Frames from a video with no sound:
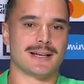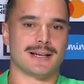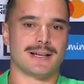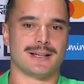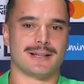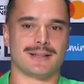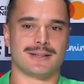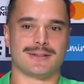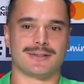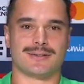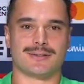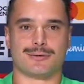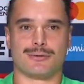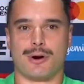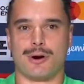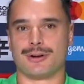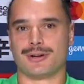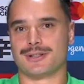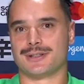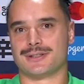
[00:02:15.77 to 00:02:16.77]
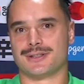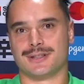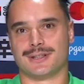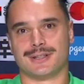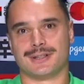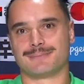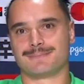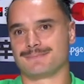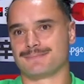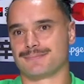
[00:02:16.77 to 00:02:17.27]
He's grown
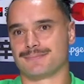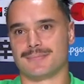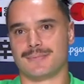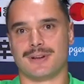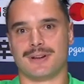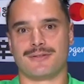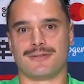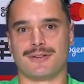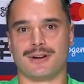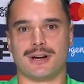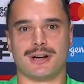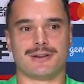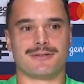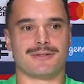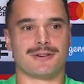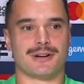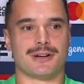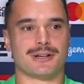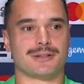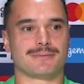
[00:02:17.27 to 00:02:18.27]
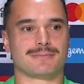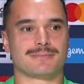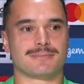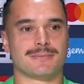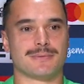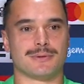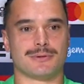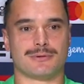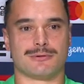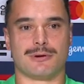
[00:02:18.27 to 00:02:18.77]
into a very, very
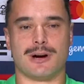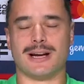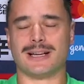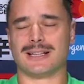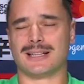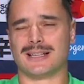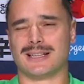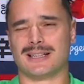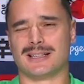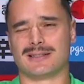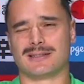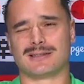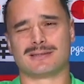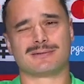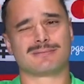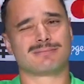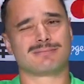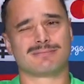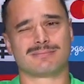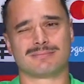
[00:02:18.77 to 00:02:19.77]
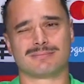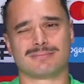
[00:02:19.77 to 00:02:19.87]
great leader and